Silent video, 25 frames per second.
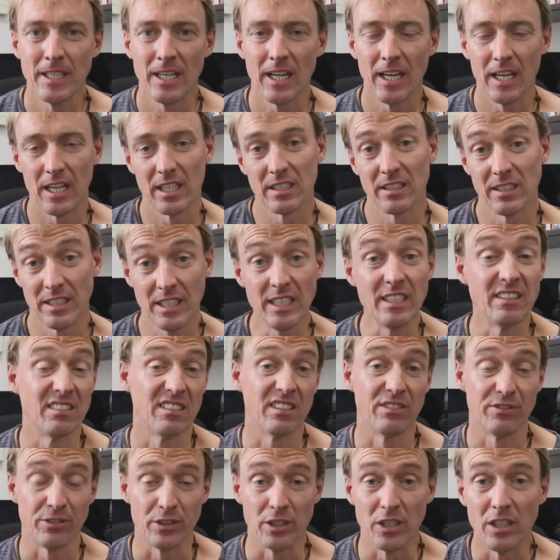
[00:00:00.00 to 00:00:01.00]
Uh, it
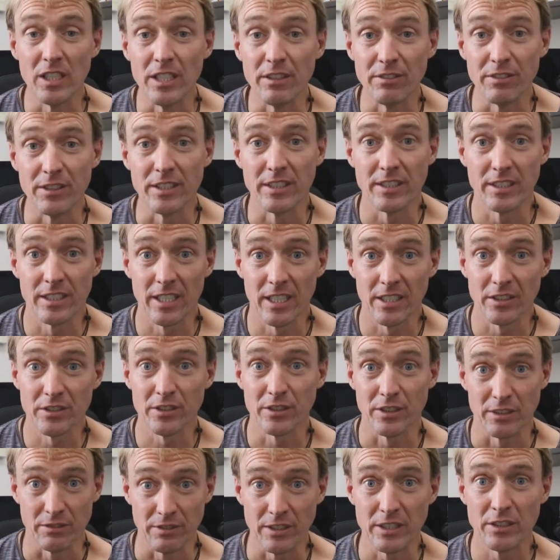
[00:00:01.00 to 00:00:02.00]
is if you live in
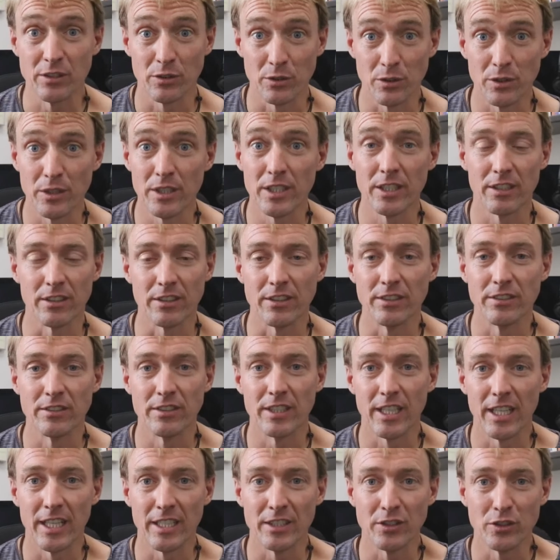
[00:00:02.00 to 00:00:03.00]
country Victoria
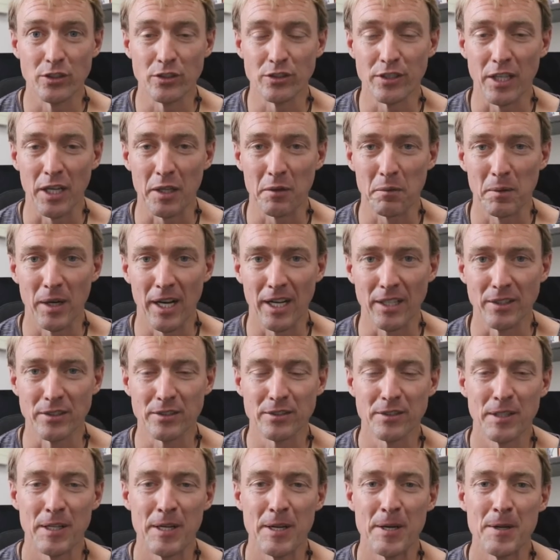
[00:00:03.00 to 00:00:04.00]
and uh, New South
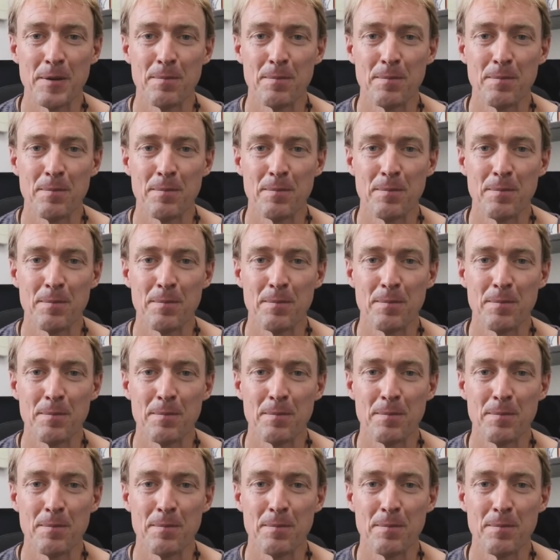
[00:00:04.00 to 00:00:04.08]
Wales.